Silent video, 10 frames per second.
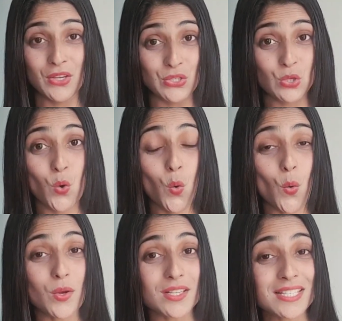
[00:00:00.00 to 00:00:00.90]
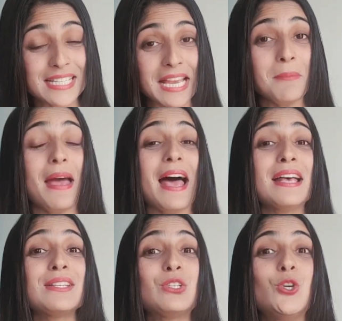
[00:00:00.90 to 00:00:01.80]
So, same
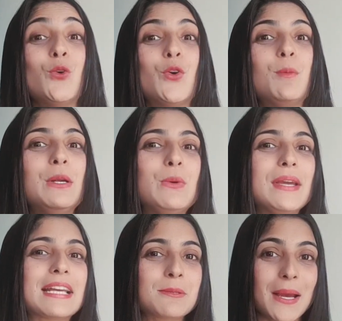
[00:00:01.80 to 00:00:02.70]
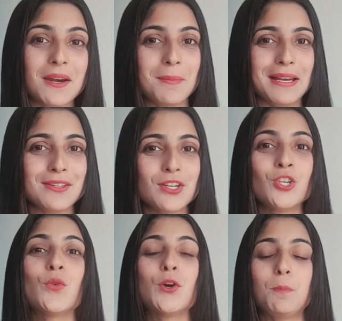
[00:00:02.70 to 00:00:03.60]
as you would be doing experiment.
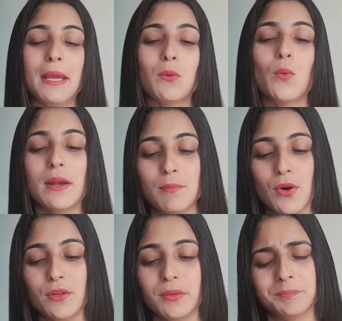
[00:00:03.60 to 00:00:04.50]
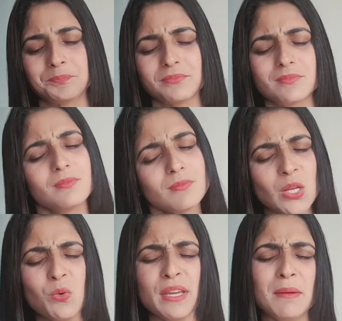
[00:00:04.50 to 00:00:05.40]
You would pick one book.
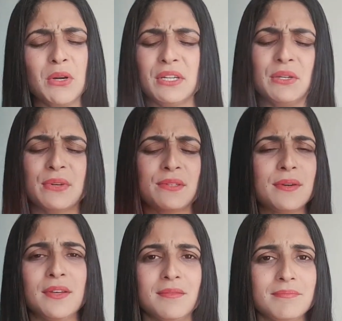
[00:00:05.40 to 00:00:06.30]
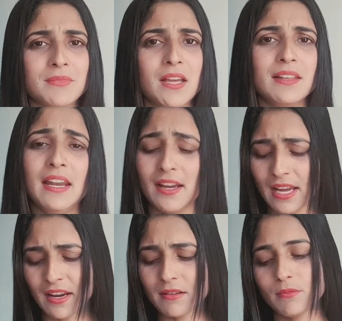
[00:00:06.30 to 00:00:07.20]
Okay, I'm not interested in. Then
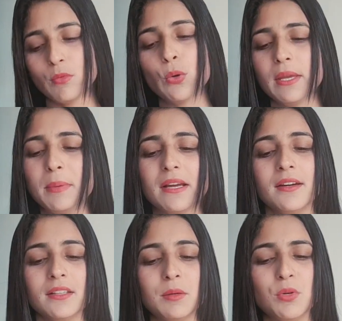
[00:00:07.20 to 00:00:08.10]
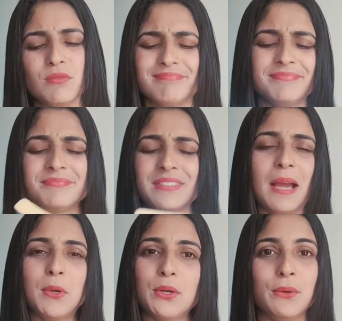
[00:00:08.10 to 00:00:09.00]
again, okay, pick another book.
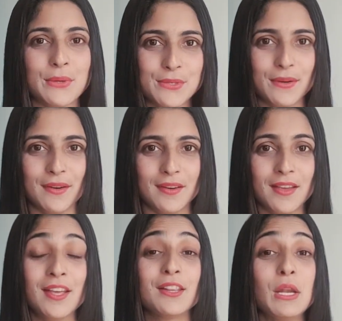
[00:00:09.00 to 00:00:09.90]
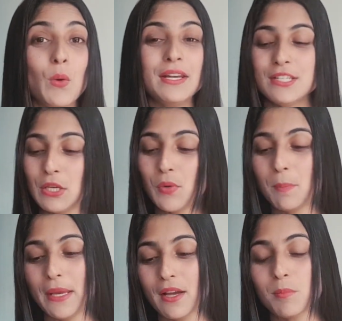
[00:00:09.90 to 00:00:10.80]
I'm not interested in. Then one day you will
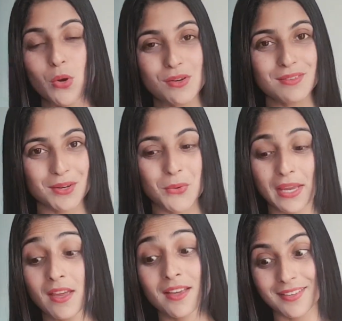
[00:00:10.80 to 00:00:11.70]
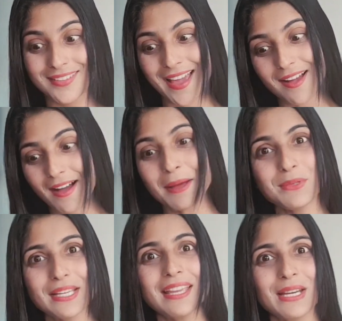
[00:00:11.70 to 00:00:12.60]
pick a book. Okay, yeah, I'm
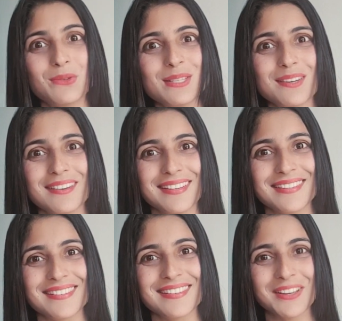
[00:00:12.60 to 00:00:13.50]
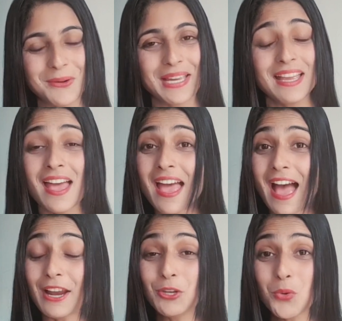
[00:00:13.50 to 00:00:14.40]
taking interest in it. Okay,
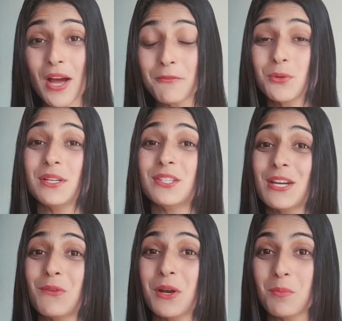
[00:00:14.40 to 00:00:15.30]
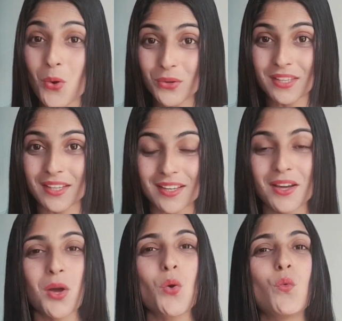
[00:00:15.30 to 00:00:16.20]
and you have to understand one more thing.
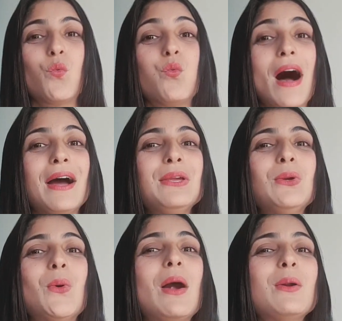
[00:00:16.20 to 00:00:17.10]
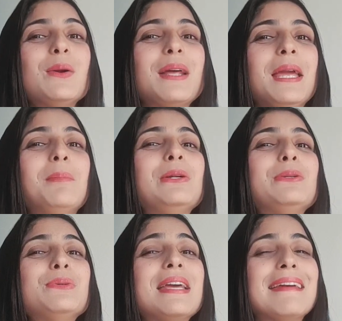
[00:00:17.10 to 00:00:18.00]
Why you are not able
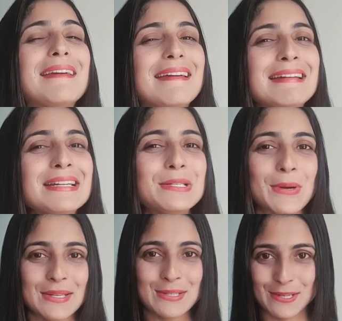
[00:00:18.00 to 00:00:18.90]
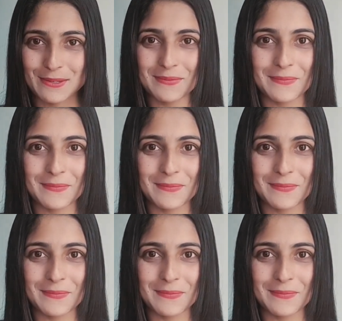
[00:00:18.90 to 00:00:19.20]
to take interest?